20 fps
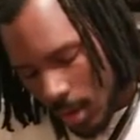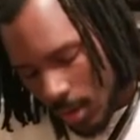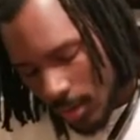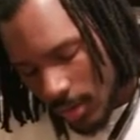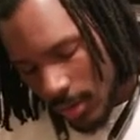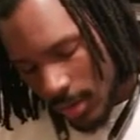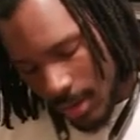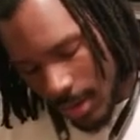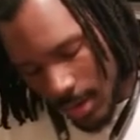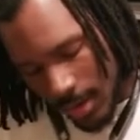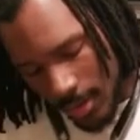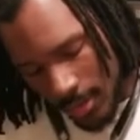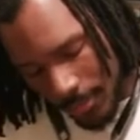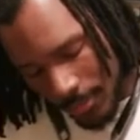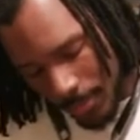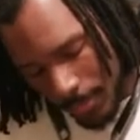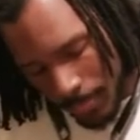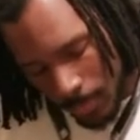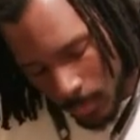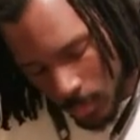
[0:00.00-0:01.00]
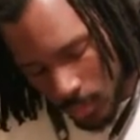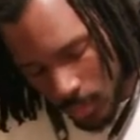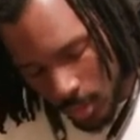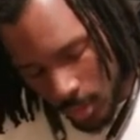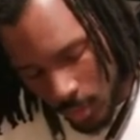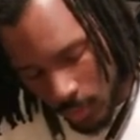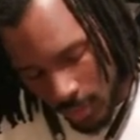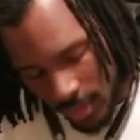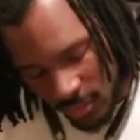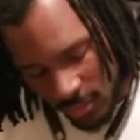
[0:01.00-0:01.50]
Now, we'll
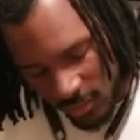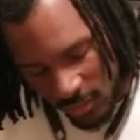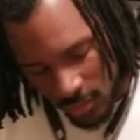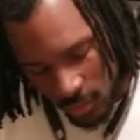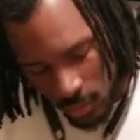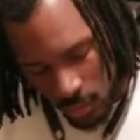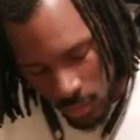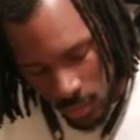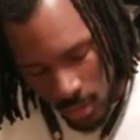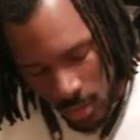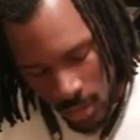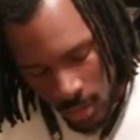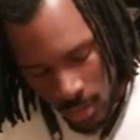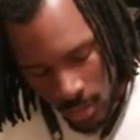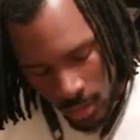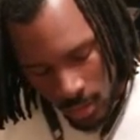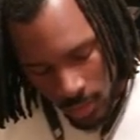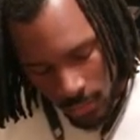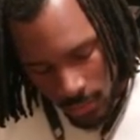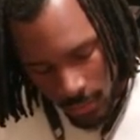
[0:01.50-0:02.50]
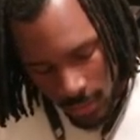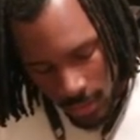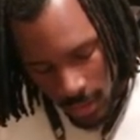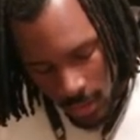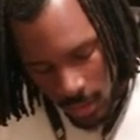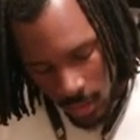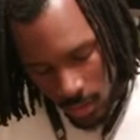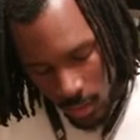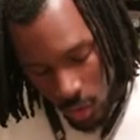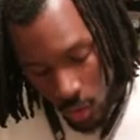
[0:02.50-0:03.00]
go into
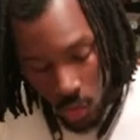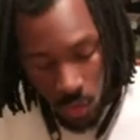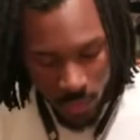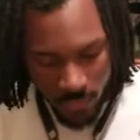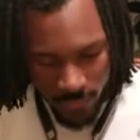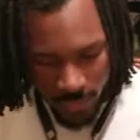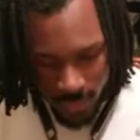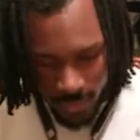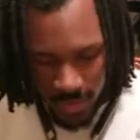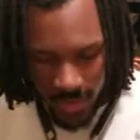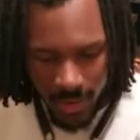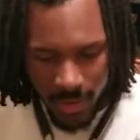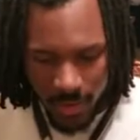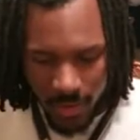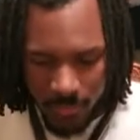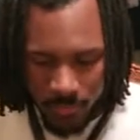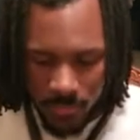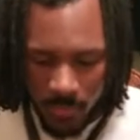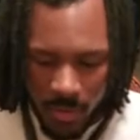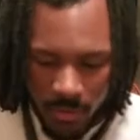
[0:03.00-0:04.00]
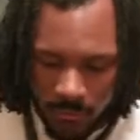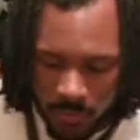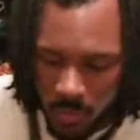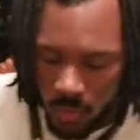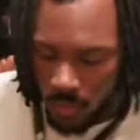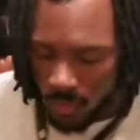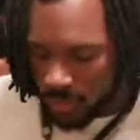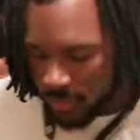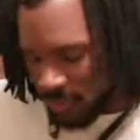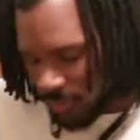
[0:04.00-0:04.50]
the core of the deck. Of
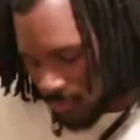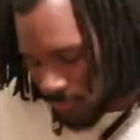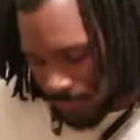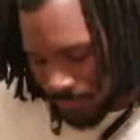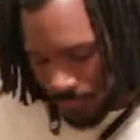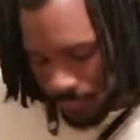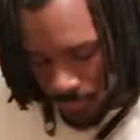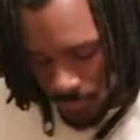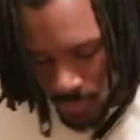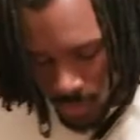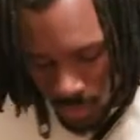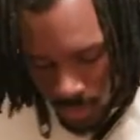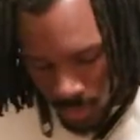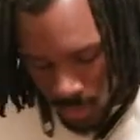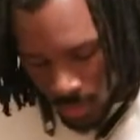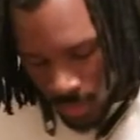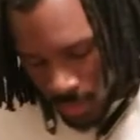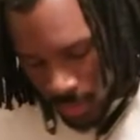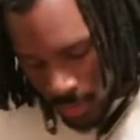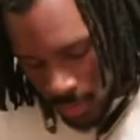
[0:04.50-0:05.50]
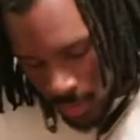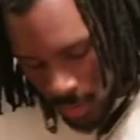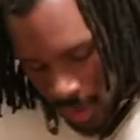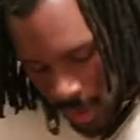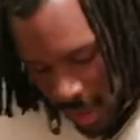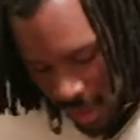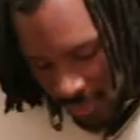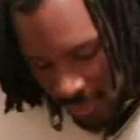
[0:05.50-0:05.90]
course, I